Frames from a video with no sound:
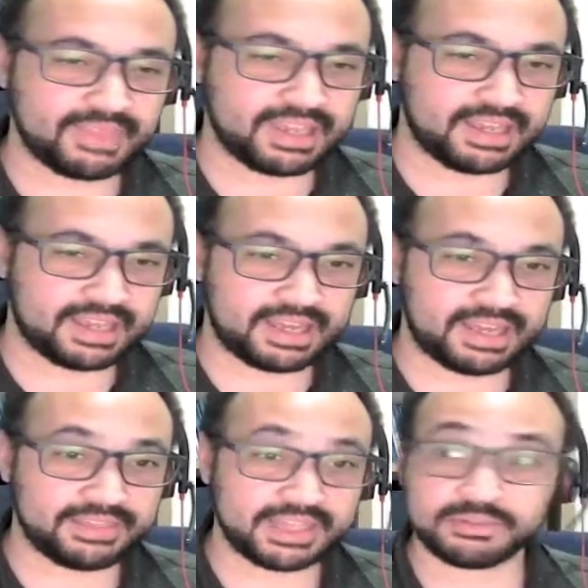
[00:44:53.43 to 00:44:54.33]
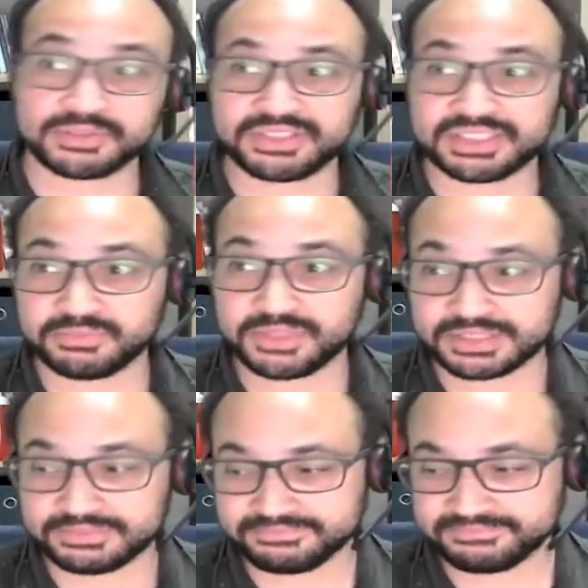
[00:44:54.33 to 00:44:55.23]
That also doesn't work.
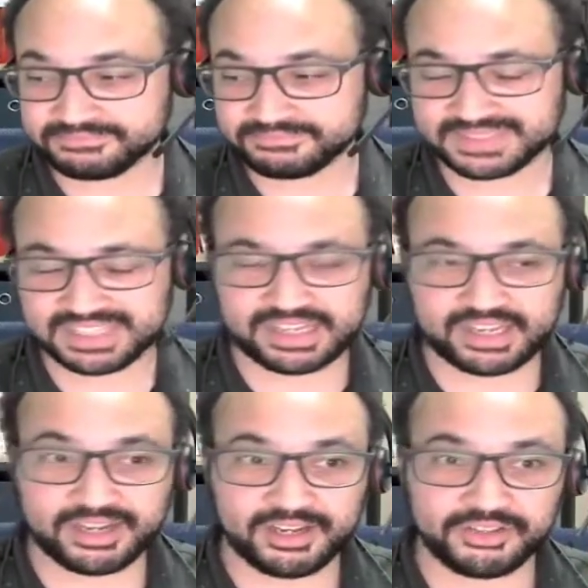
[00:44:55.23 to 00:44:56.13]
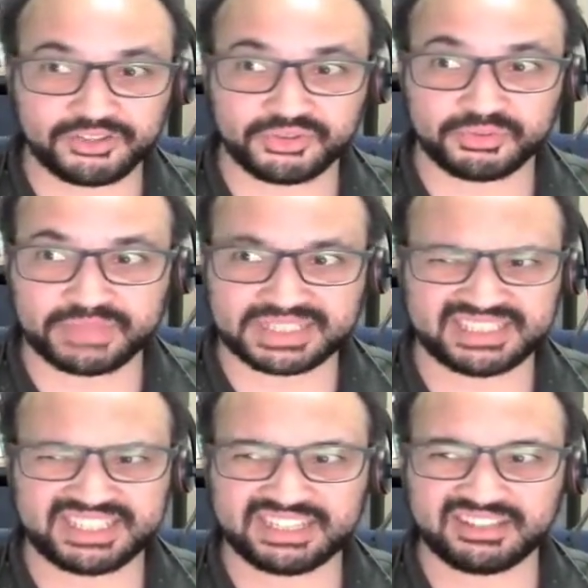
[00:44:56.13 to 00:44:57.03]
You basically get
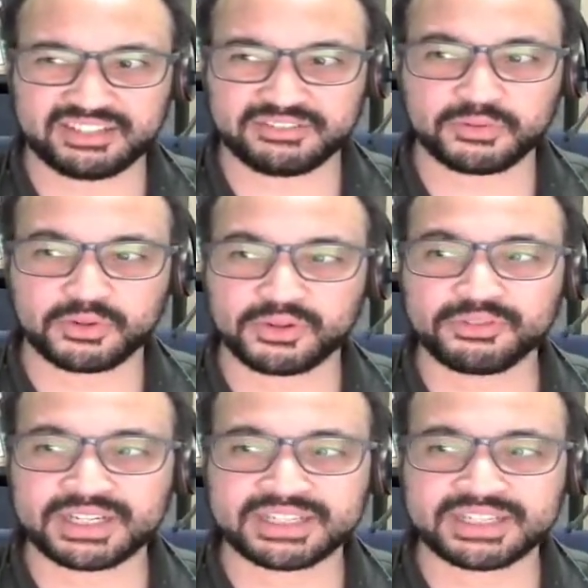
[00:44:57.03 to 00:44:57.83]
like a 403